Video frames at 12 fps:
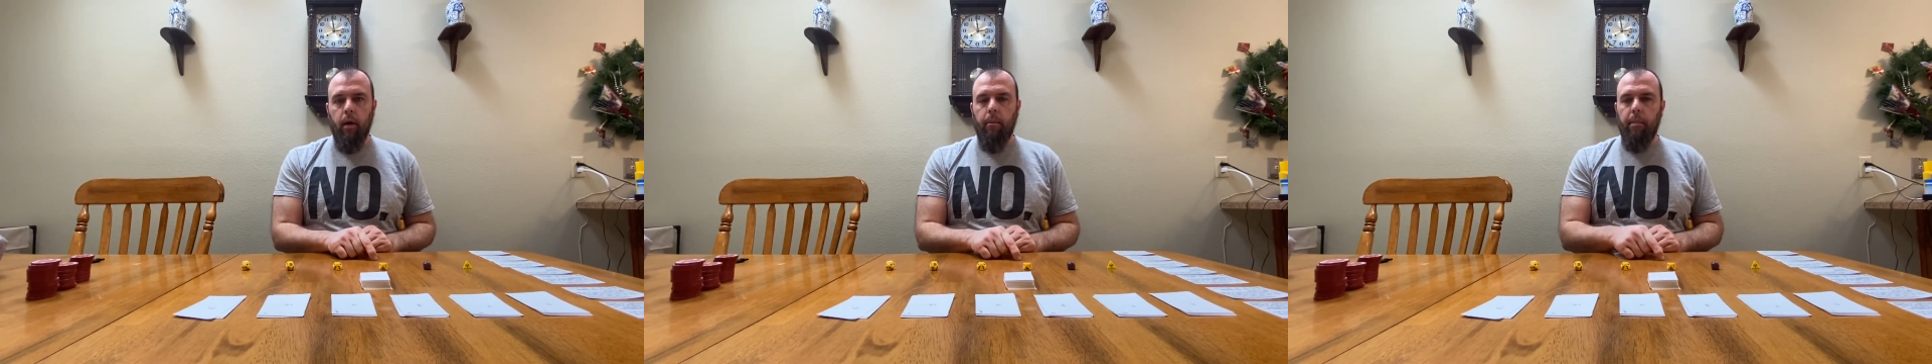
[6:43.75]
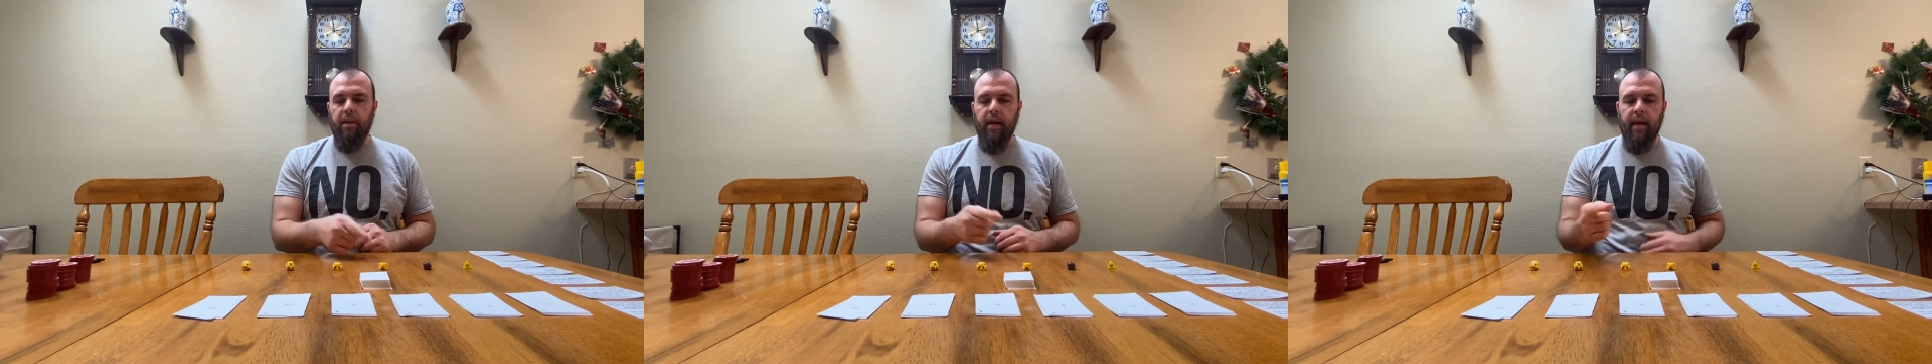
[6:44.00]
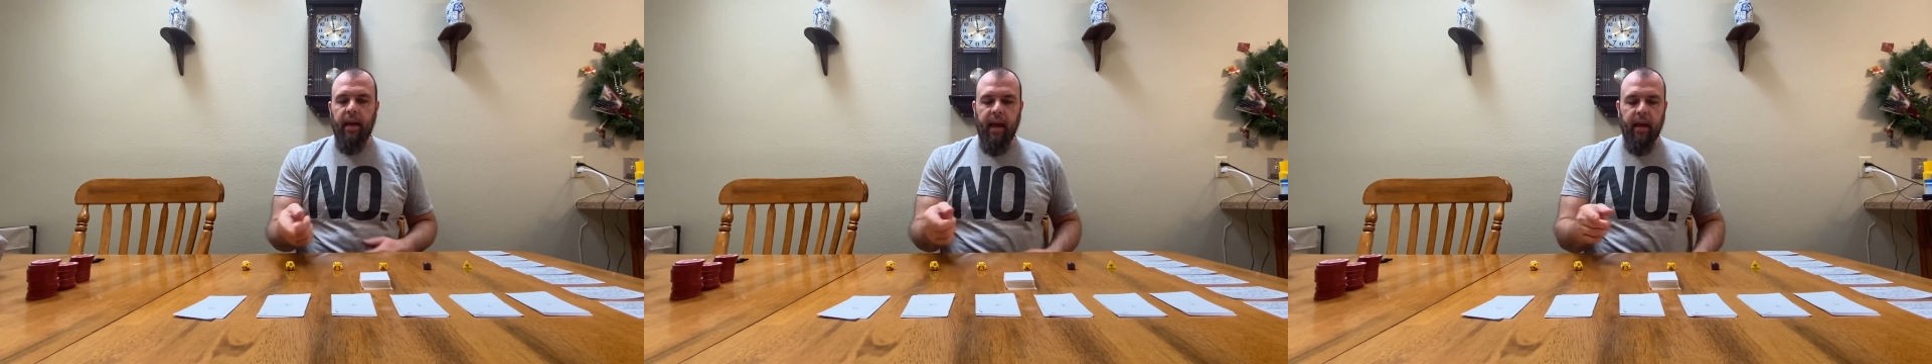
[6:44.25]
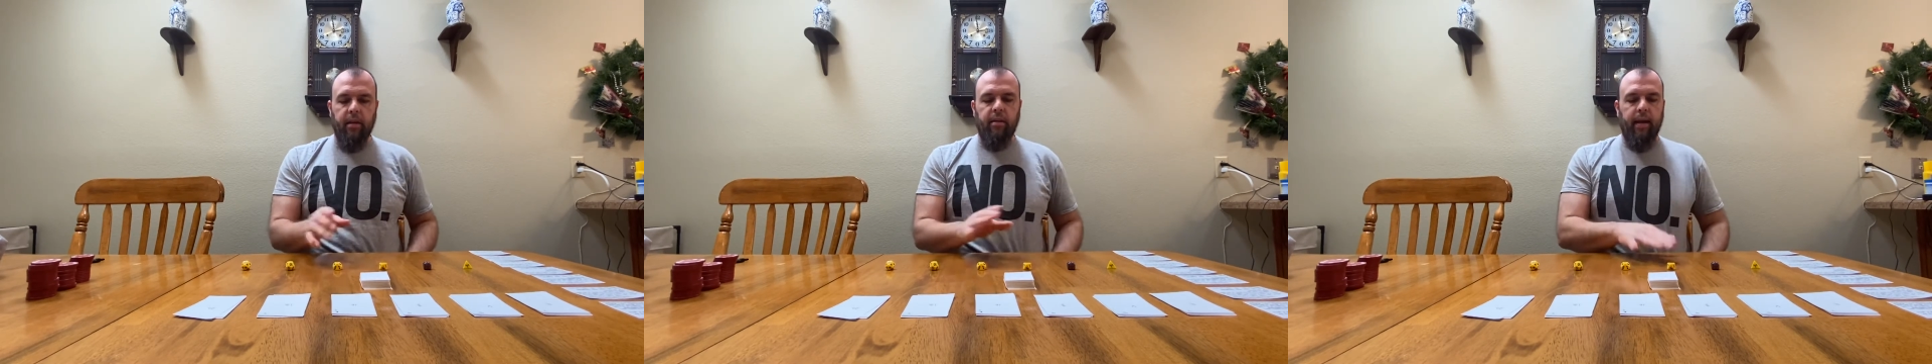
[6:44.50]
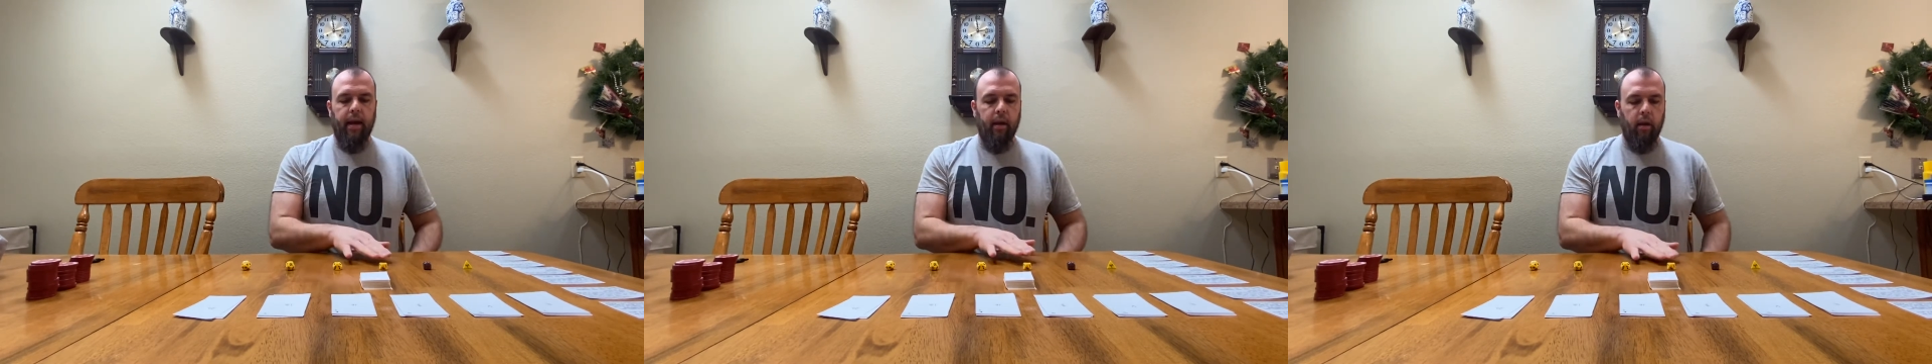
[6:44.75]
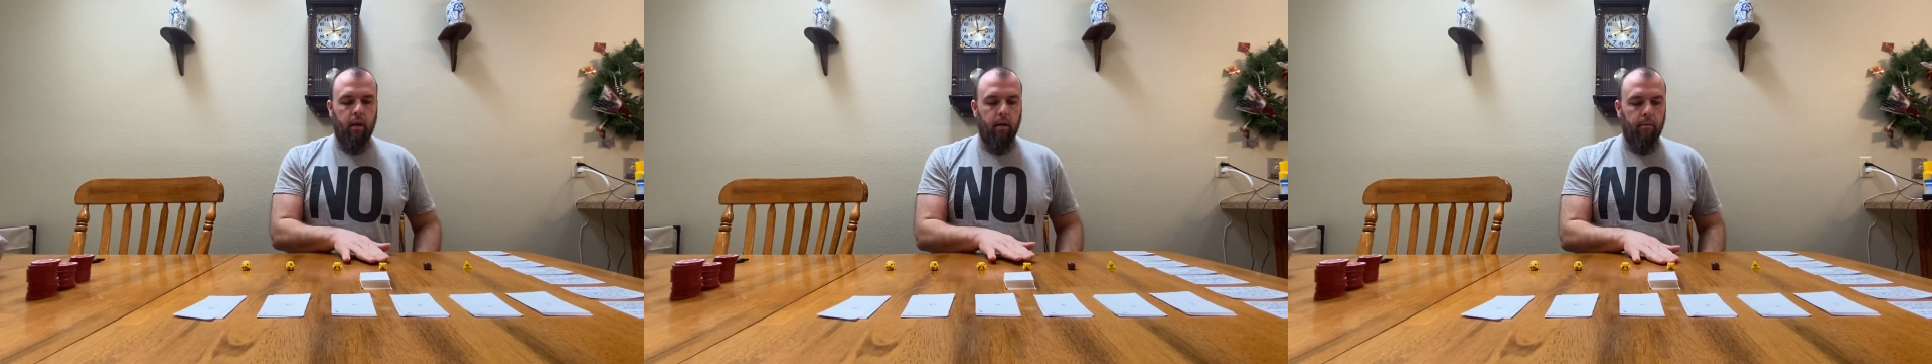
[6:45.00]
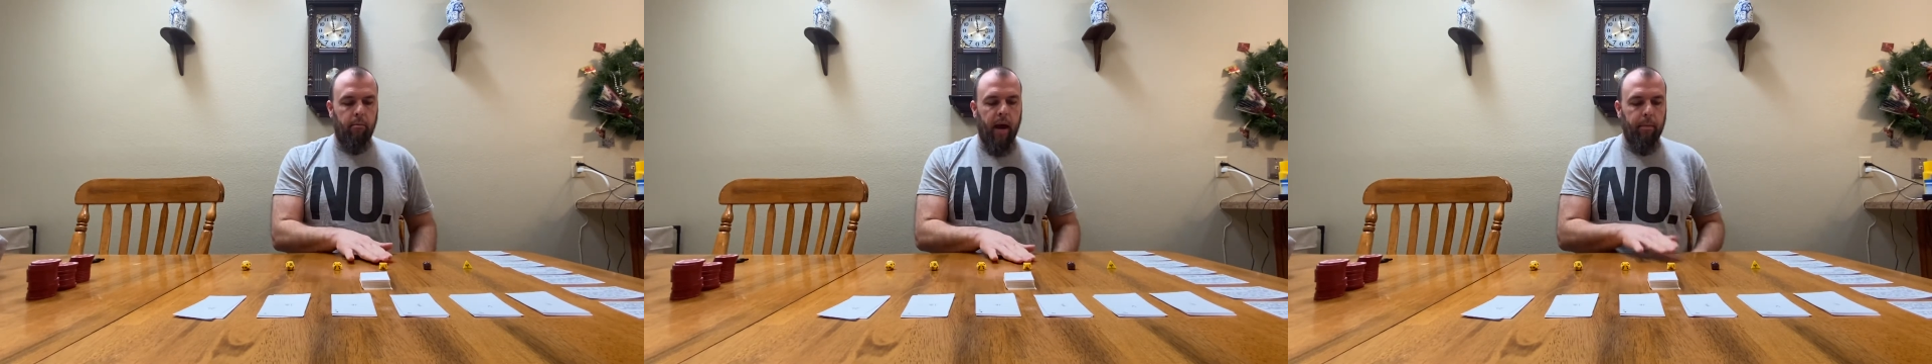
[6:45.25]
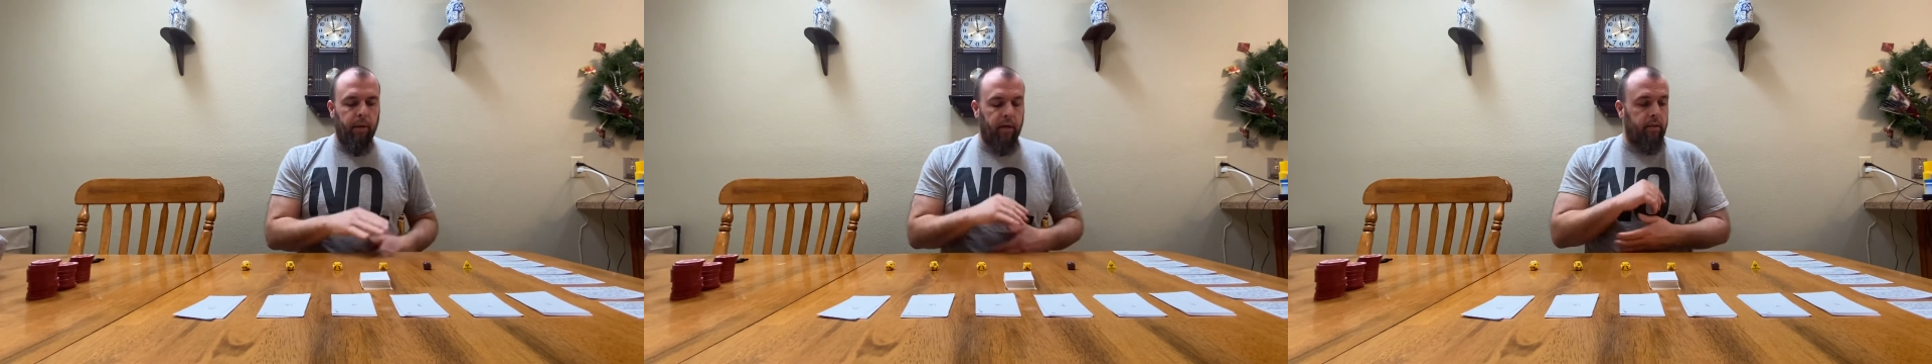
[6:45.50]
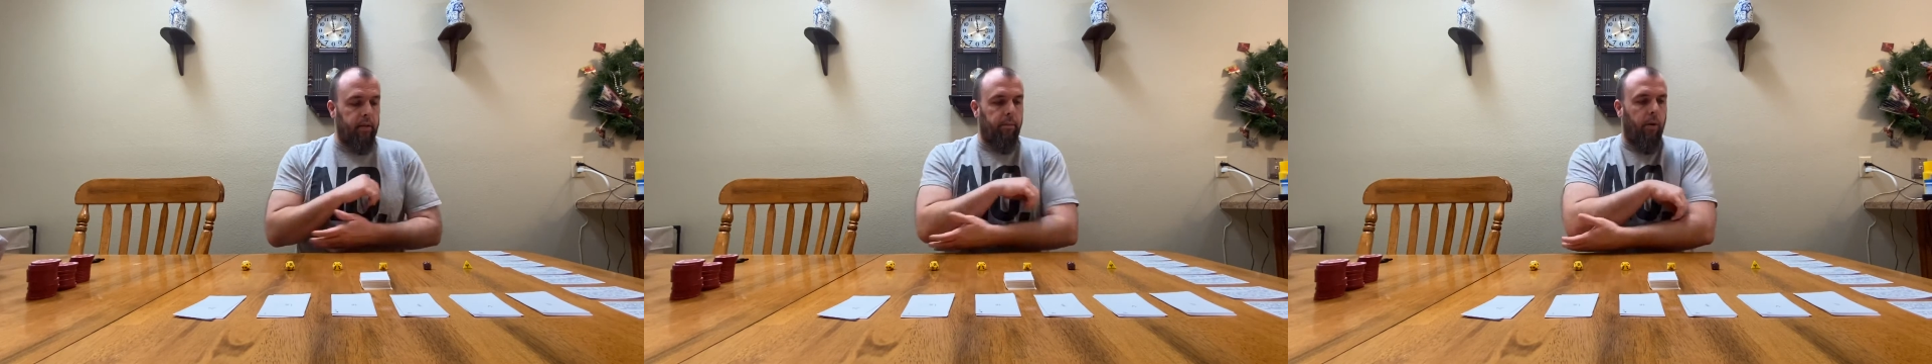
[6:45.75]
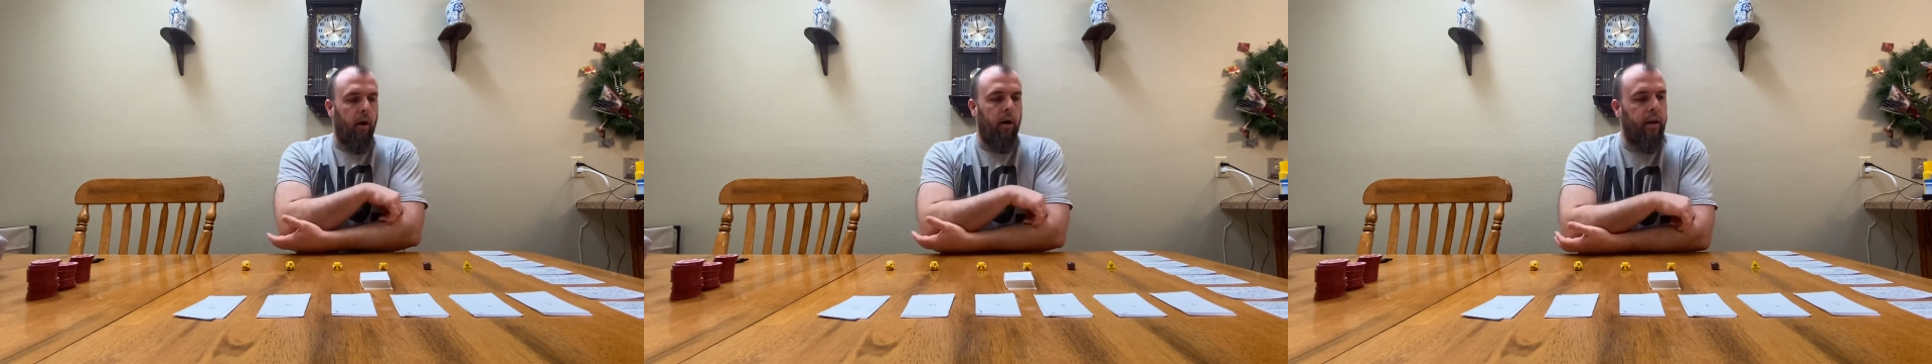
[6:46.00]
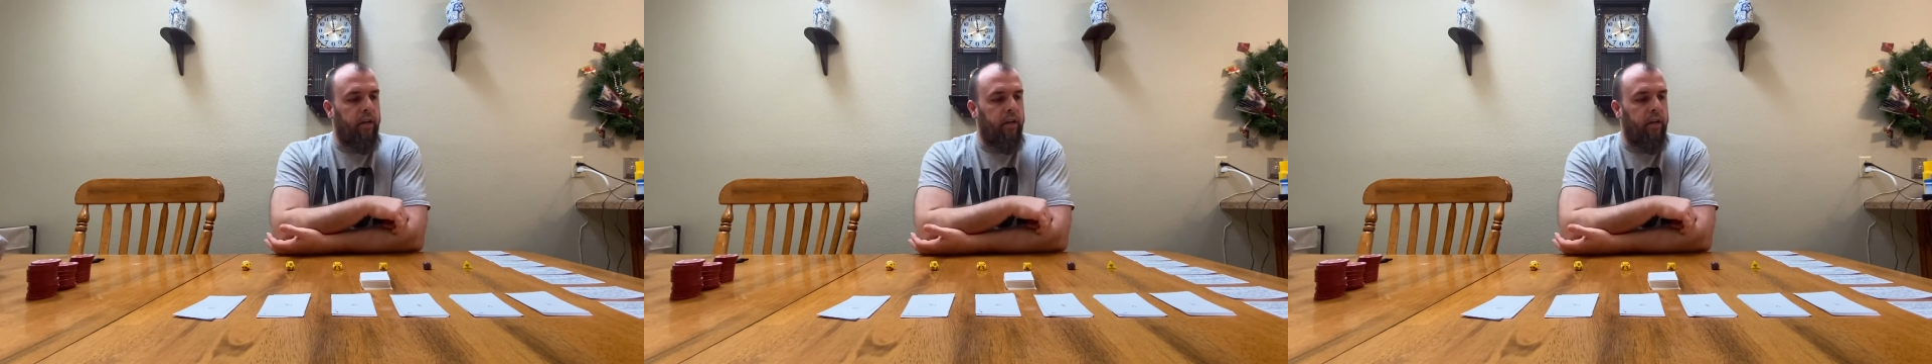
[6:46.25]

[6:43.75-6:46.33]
but they can take my busted part